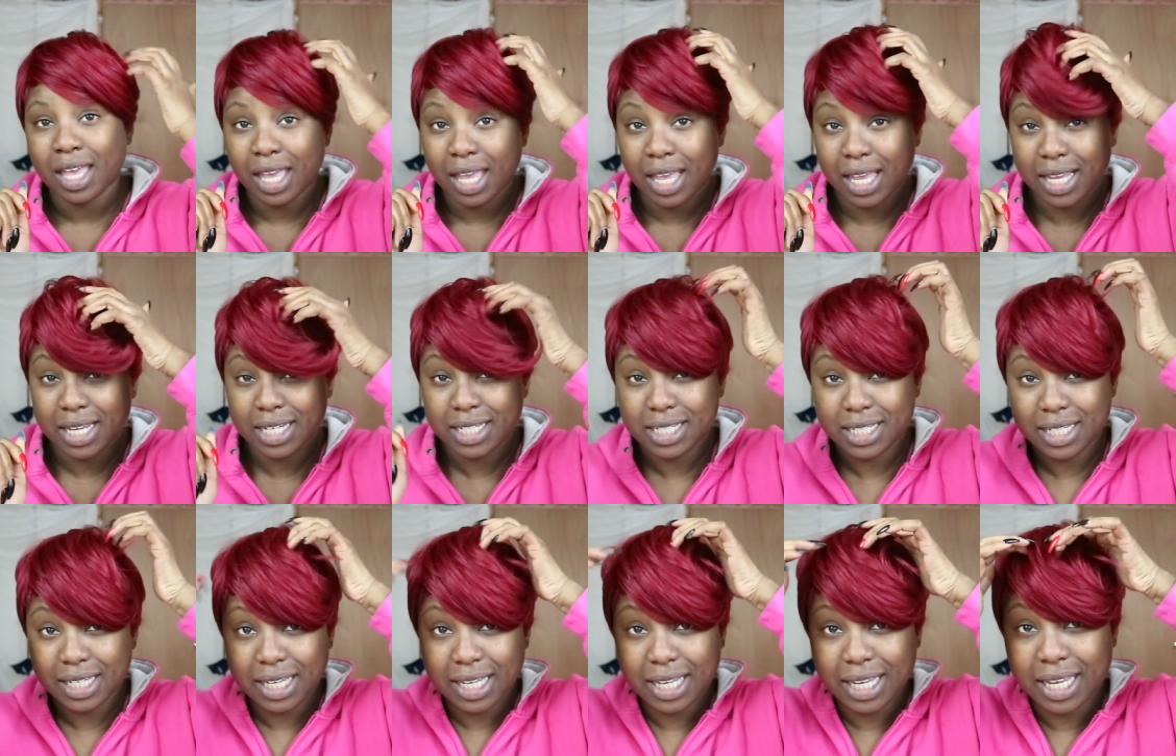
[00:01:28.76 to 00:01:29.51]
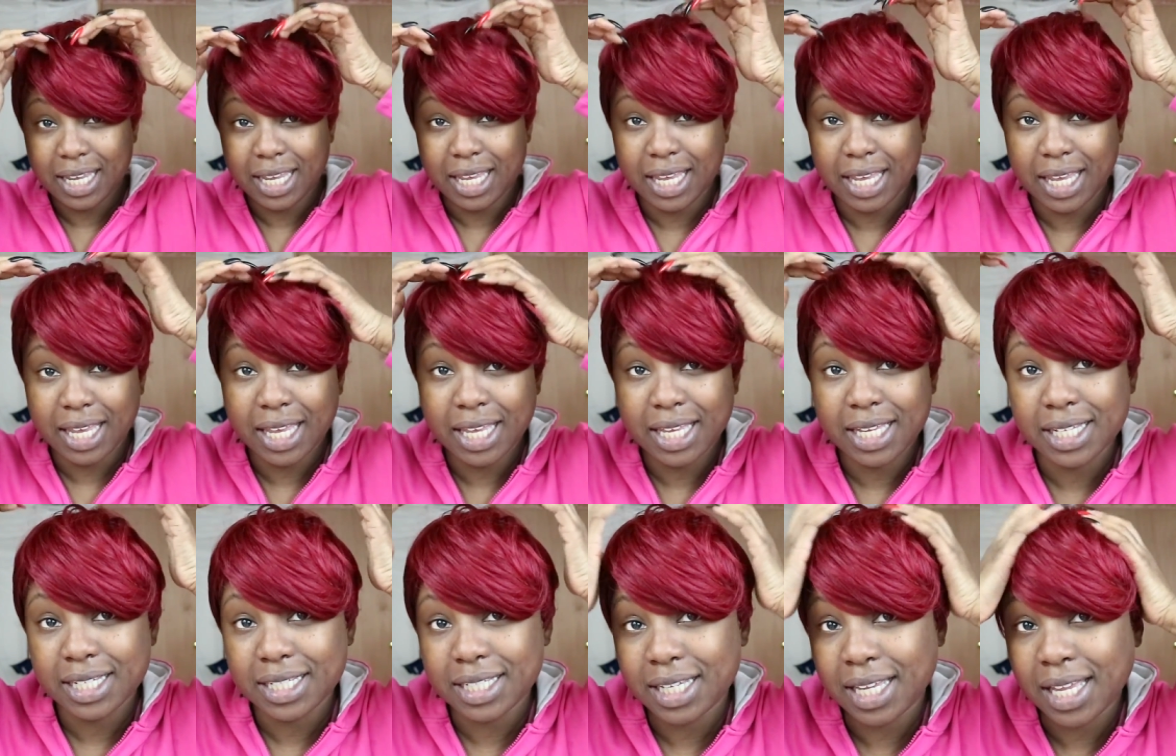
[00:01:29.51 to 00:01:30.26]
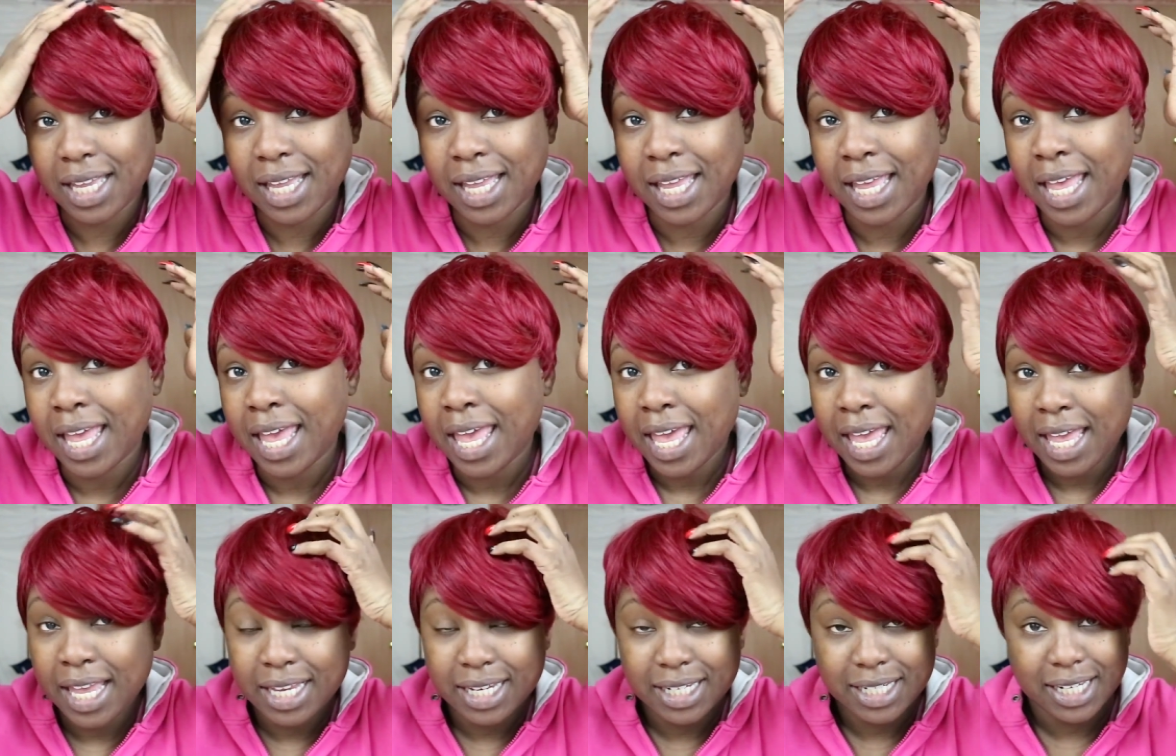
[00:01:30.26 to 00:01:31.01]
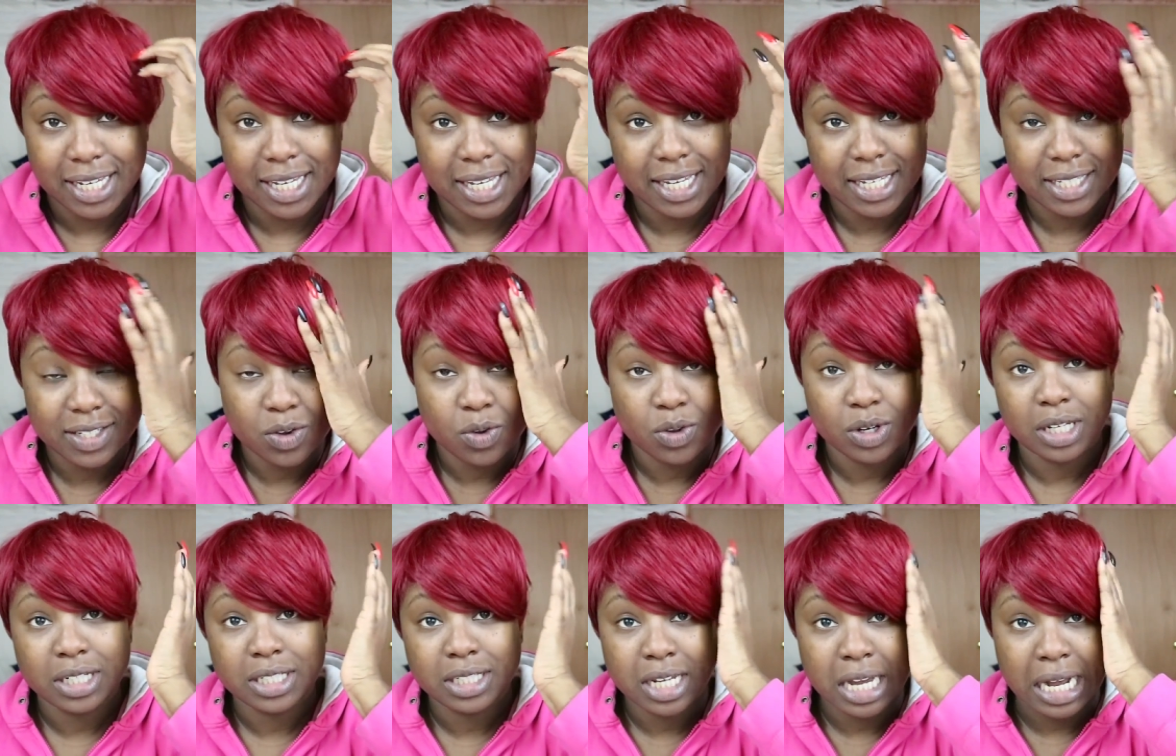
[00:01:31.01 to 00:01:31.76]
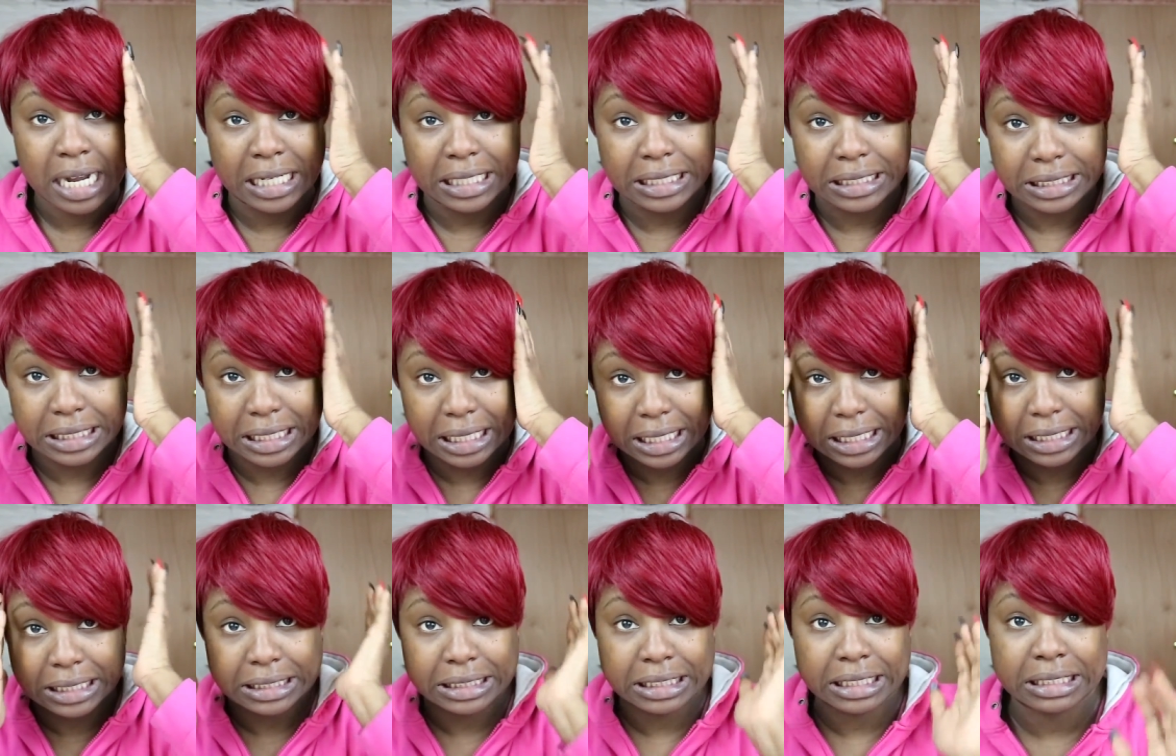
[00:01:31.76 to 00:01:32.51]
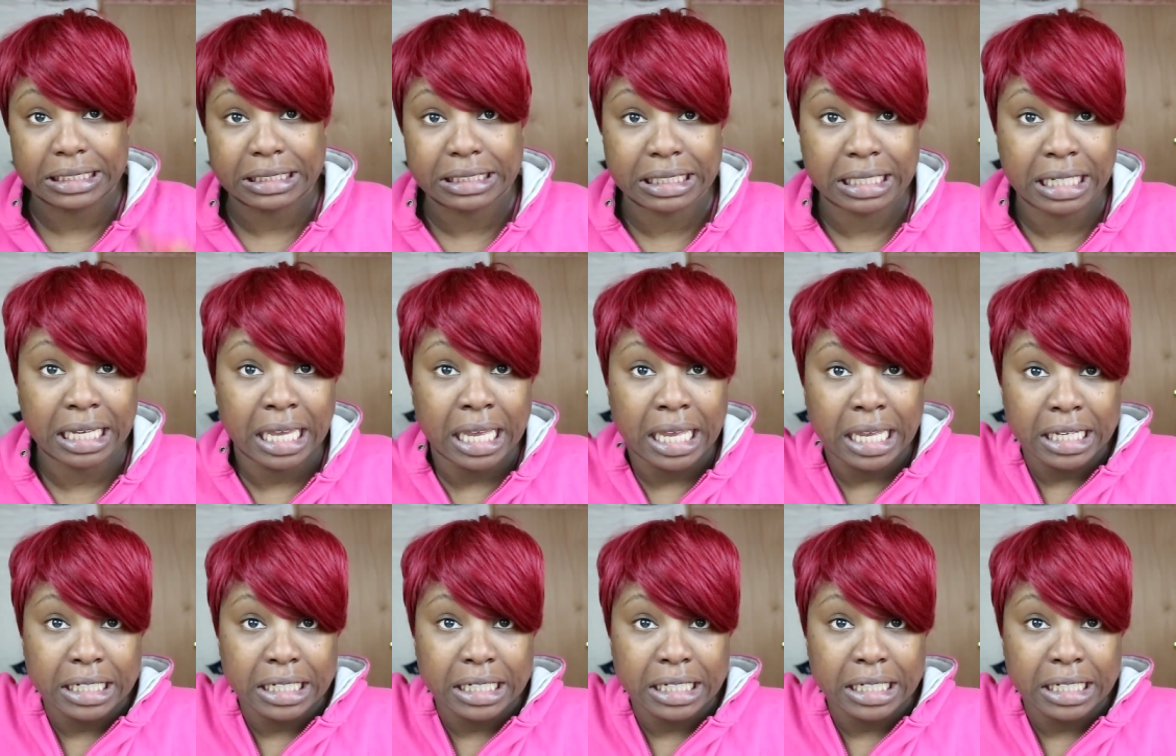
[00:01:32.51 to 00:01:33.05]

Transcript: here she is. She is on a dark skin sister.